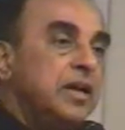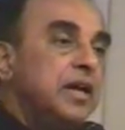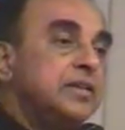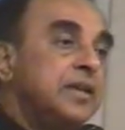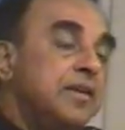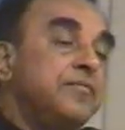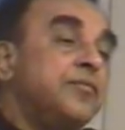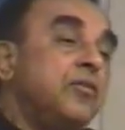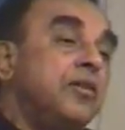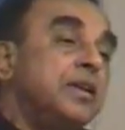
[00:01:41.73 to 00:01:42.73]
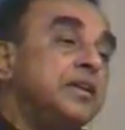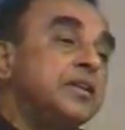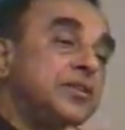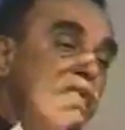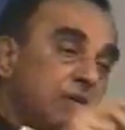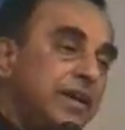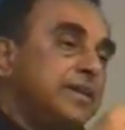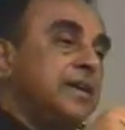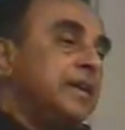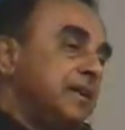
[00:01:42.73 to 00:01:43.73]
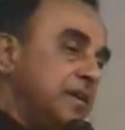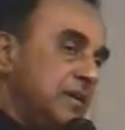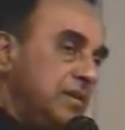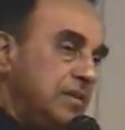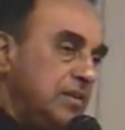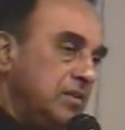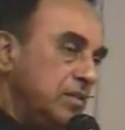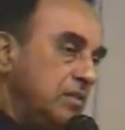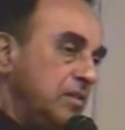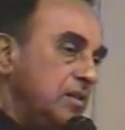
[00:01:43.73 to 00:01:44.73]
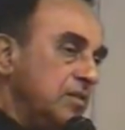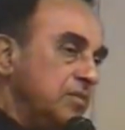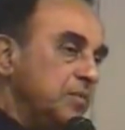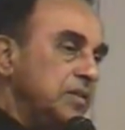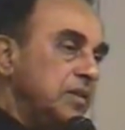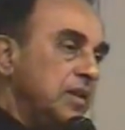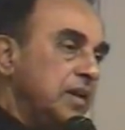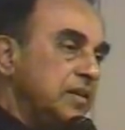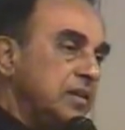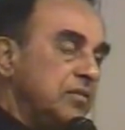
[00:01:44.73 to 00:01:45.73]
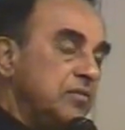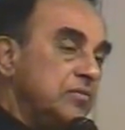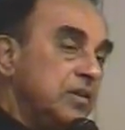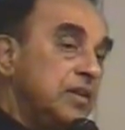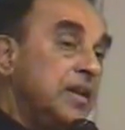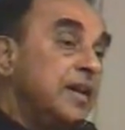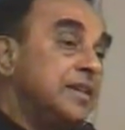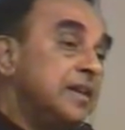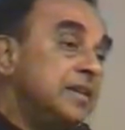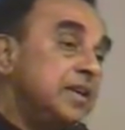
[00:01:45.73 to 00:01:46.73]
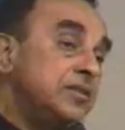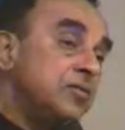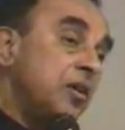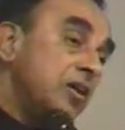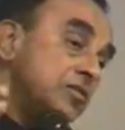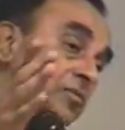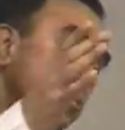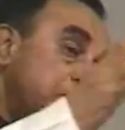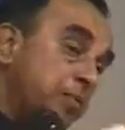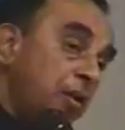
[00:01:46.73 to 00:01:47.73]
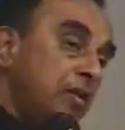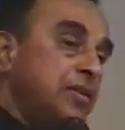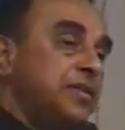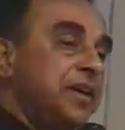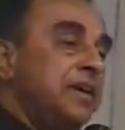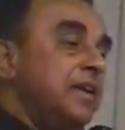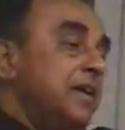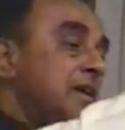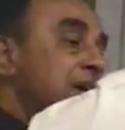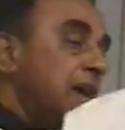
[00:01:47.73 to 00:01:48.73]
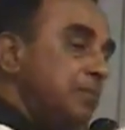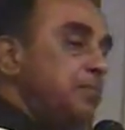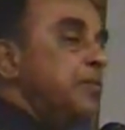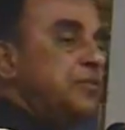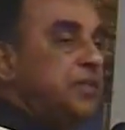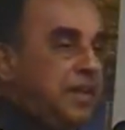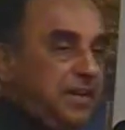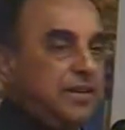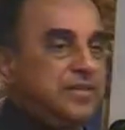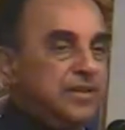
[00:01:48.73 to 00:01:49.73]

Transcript: And therefore it is quite clear, Dr. Badri Narayan concluded, that these rocks were brought there and put there.